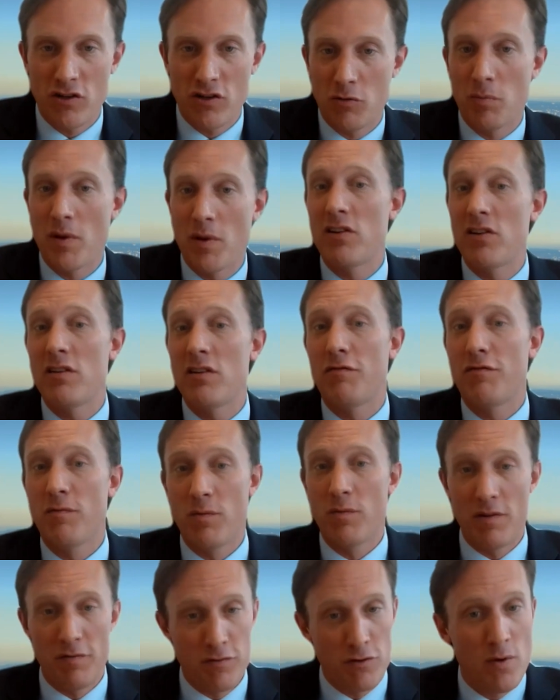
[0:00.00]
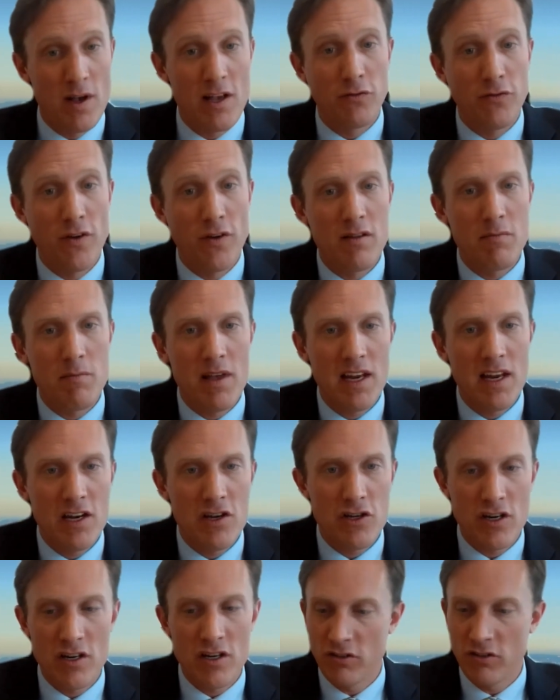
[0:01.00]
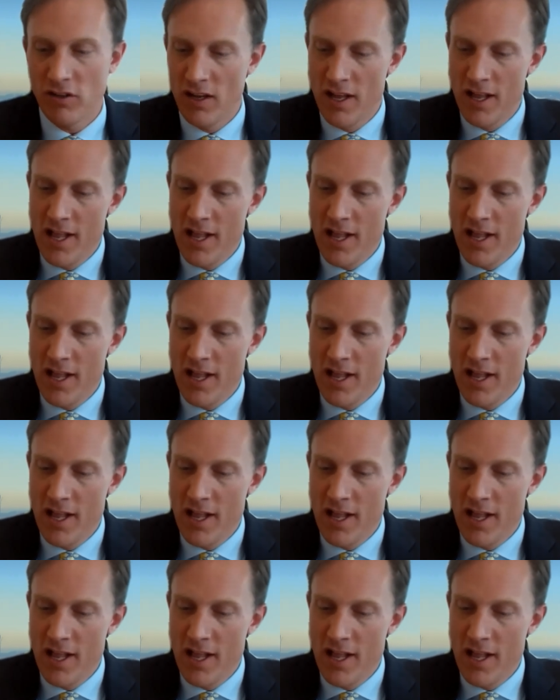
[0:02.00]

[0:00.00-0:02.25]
especially with US fund managers.